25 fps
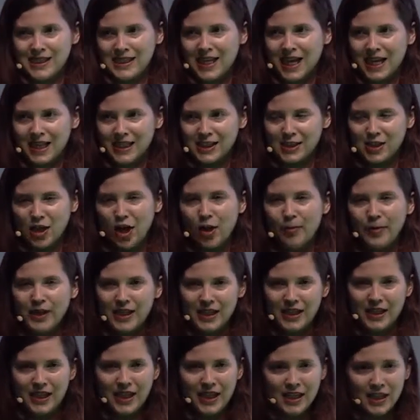that is common
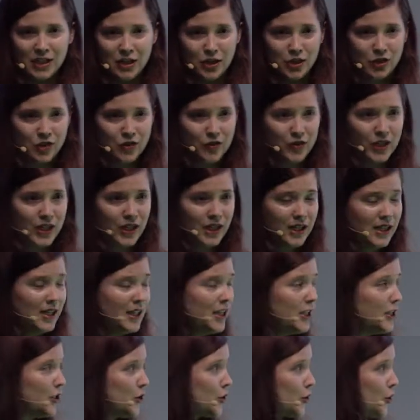in the industry.
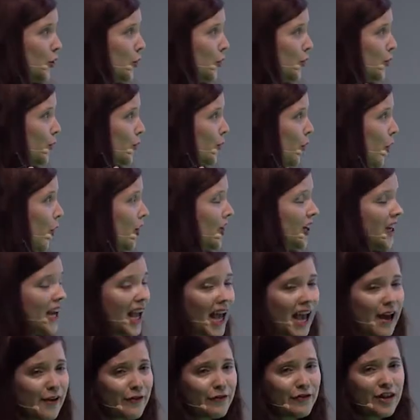So on an
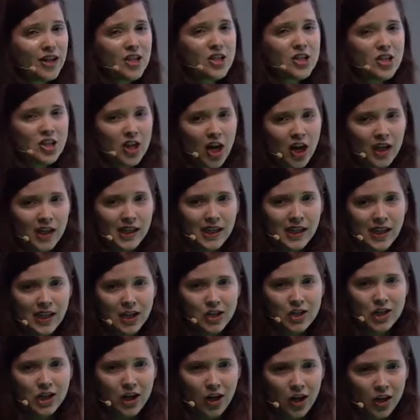average
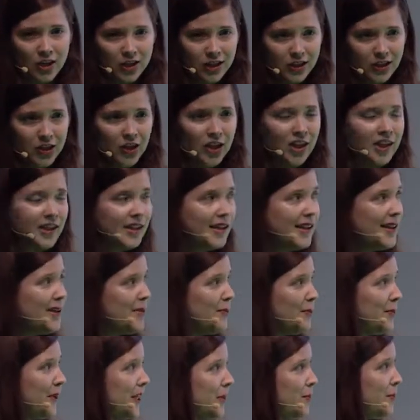non-engaging article,
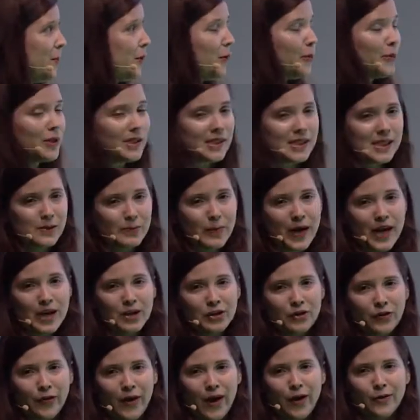people will spend
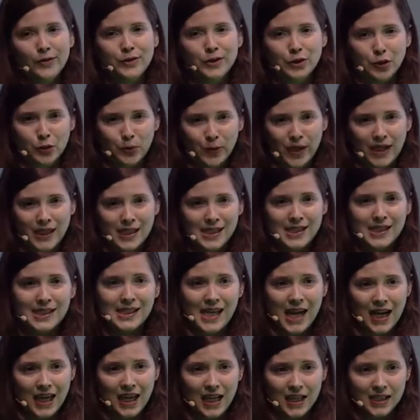around 20
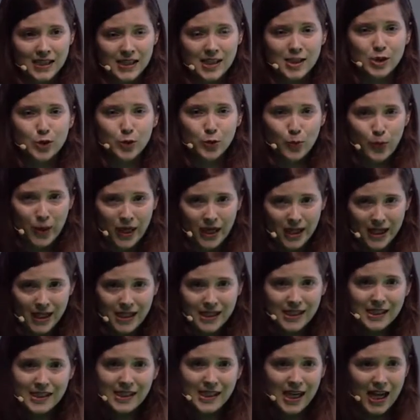seconds. 20
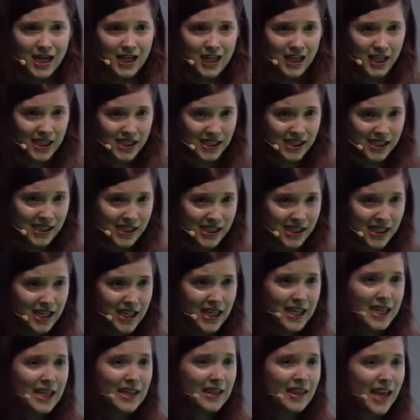seconds.
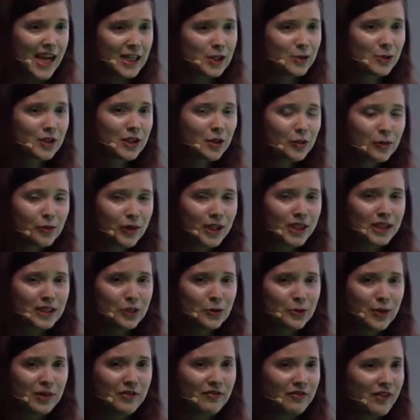That's what they're willing
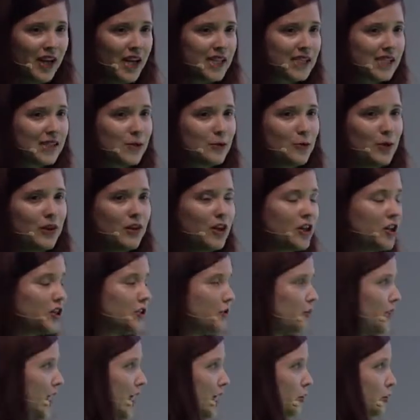to invest when
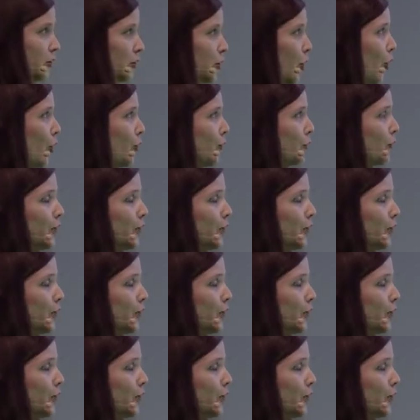they don't